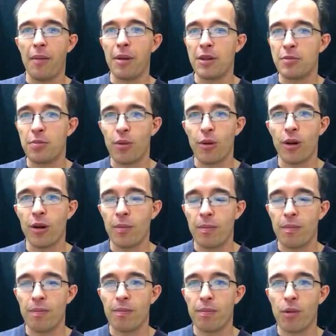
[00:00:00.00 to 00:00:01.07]
He's brought
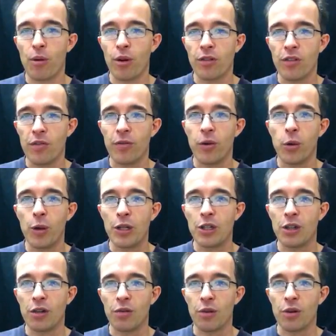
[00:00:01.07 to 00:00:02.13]
it to
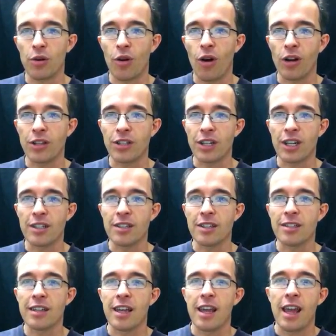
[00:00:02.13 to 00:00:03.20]
fruition through Christ
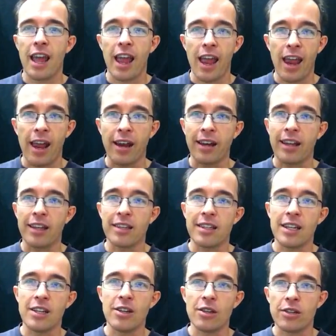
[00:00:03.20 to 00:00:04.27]
Jesus, and
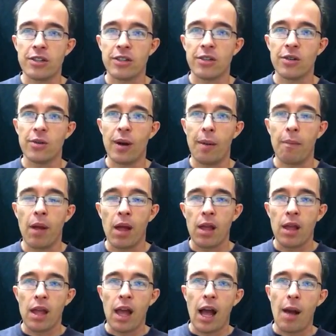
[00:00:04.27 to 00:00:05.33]
continues to
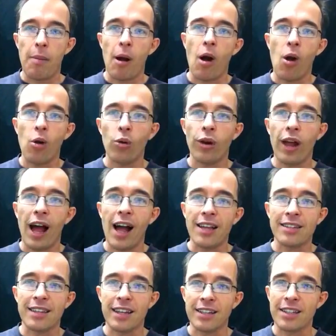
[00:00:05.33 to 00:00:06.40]
uphold
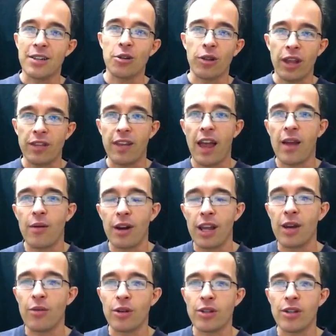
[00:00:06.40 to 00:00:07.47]
us until that day when
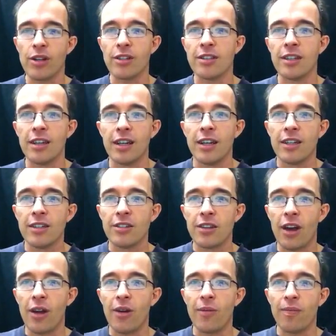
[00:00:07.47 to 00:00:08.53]
He returns.
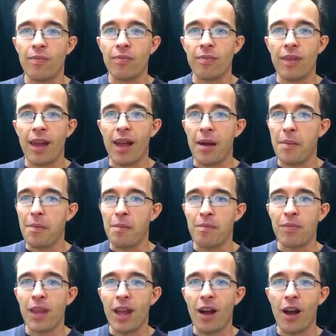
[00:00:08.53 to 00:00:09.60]
So,
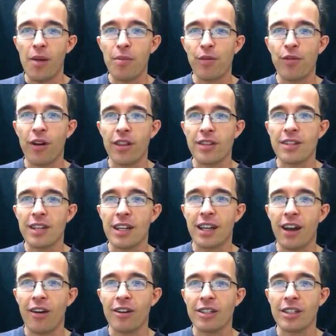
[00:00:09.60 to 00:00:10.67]
I hope you find this an
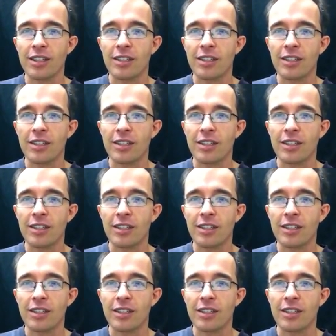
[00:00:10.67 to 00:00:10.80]
encouraging